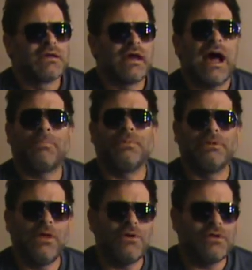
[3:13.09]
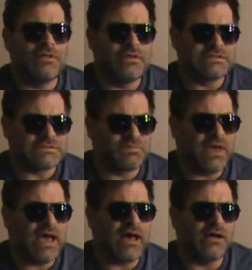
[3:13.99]
got a load of this
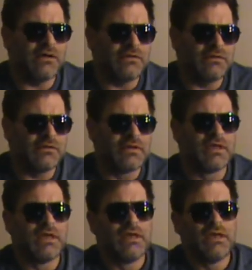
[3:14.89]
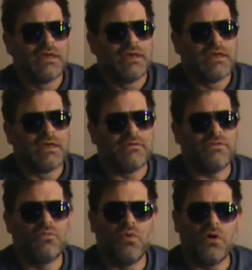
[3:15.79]
pal.
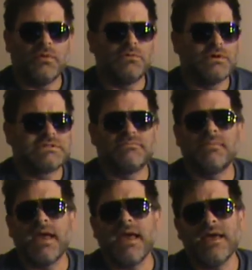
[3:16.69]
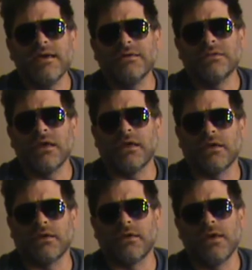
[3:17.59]
If the woman was a man,
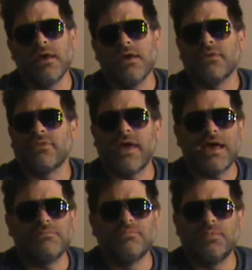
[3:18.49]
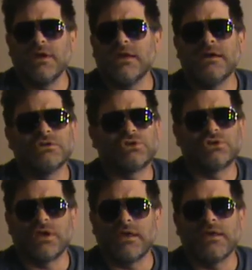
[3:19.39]
that'd be a
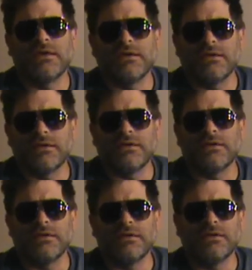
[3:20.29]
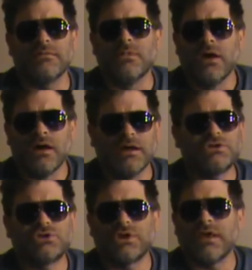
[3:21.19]
shame, a
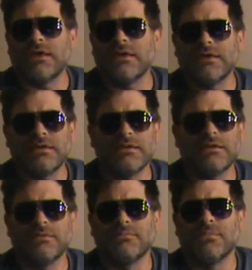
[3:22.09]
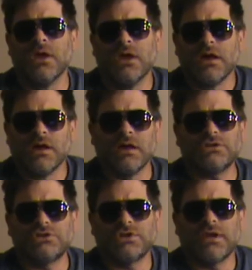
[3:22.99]
shame, a
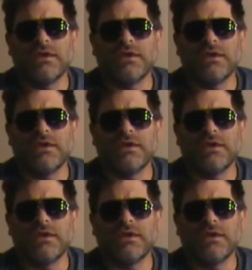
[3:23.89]
shame.